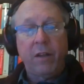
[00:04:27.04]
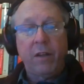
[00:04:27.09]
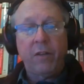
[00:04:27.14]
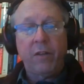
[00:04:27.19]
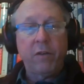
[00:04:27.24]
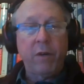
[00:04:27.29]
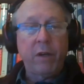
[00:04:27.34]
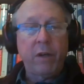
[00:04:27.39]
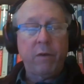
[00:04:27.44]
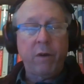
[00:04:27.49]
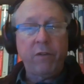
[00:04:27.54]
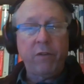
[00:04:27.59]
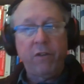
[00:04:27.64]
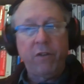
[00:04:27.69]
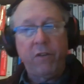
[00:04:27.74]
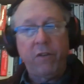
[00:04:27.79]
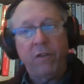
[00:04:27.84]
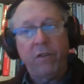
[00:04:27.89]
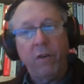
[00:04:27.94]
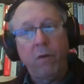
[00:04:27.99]
That's a great
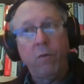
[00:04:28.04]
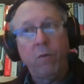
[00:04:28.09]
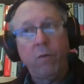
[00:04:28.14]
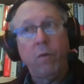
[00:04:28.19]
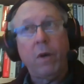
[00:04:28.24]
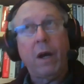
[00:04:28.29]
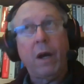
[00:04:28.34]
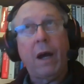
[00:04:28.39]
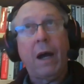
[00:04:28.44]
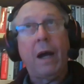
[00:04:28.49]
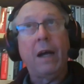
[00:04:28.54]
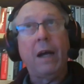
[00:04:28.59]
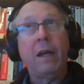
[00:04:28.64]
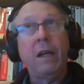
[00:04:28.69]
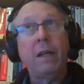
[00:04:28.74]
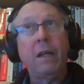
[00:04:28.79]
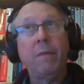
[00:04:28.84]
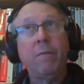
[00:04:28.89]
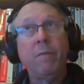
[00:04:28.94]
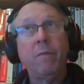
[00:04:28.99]
question. So
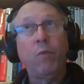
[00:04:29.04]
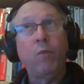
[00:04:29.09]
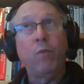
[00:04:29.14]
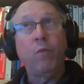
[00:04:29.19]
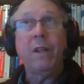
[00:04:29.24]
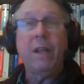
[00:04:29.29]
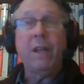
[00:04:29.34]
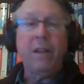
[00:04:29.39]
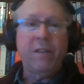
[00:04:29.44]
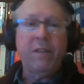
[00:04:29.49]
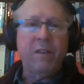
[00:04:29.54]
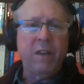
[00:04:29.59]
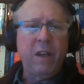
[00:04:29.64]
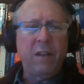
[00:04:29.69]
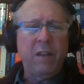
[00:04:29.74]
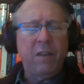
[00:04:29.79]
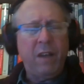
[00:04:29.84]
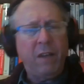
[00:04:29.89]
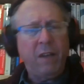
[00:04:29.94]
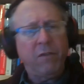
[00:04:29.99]
well, it's
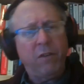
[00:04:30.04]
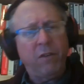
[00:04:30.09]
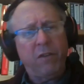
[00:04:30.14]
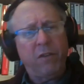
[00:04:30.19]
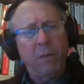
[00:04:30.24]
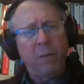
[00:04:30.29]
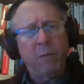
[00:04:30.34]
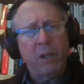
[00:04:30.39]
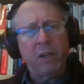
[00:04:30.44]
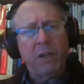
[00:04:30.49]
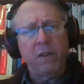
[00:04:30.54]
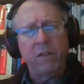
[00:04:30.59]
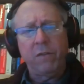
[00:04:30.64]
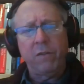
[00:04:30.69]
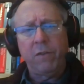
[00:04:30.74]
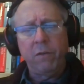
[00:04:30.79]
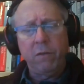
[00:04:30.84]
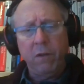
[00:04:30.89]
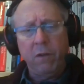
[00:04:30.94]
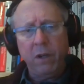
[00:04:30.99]
it's interesting because
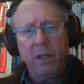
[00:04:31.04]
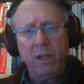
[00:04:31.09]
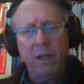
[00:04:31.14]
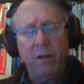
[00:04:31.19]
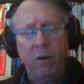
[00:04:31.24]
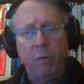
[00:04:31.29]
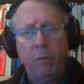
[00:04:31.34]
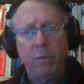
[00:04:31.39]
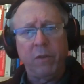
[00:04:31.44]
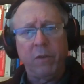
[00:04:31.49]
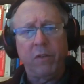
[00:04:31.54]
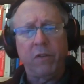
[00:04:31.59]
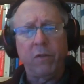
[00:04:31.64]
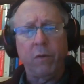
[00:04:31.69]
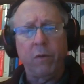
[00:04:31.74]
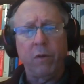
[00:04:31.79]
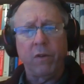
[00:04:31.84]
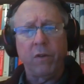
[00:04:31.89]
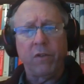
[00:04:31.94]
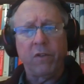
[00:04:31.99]
if you look at open
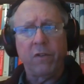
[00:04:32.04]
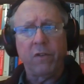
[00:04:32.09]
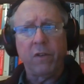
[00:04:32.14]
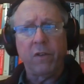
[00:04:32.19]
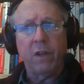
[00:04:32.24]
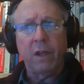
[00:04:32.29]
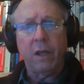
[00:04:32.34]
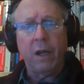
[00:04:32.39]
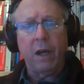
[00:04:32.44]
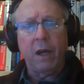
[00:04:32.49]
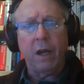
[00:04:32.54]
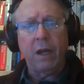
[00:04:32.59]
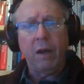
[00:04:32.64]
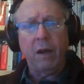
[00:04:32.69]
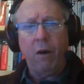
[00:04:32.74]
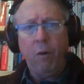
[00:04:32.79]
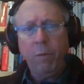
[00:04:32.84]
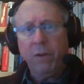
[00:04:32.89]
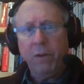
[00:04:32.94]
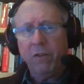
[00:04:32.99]
source,
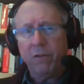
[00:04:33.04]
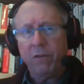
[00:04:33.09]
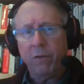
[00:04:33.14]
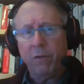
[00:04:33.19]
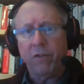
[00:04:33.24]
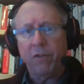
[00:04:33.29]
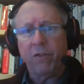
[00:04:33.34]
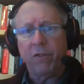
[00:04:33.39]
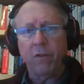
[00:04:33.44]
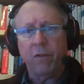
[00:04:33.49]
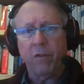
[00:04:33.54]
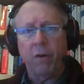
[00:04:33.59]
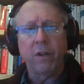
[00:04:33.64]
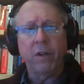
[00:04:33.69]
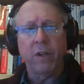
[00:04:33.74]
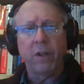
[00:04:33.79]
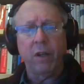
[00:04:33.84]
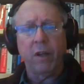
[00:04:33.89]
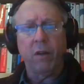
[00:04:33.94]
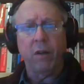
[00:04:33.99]
open source
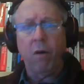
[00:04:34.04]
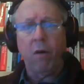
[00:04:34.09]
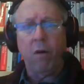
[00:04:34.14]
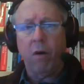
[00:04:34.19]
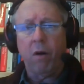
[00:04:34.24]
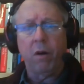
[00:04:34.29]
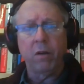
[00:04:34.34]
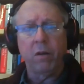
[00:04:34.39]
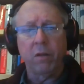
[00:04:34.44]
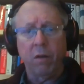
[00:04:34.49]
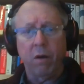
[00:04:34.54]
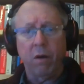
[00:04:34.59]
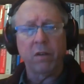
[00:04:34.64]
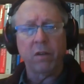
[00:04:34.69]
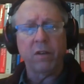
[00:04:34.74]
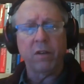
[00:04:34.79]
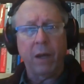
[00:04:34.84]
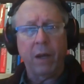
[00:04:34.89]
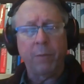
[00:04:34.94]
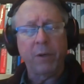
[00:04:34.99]
started a long, long
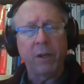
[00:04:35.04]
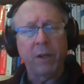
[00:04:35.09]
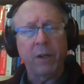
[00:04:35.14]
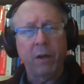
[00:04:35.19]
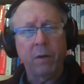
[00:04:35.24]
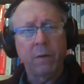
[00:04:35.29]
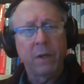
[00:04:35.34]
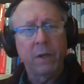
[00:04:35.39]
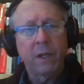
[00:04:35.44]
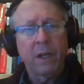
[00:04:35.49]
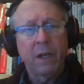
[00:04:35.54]
time ago.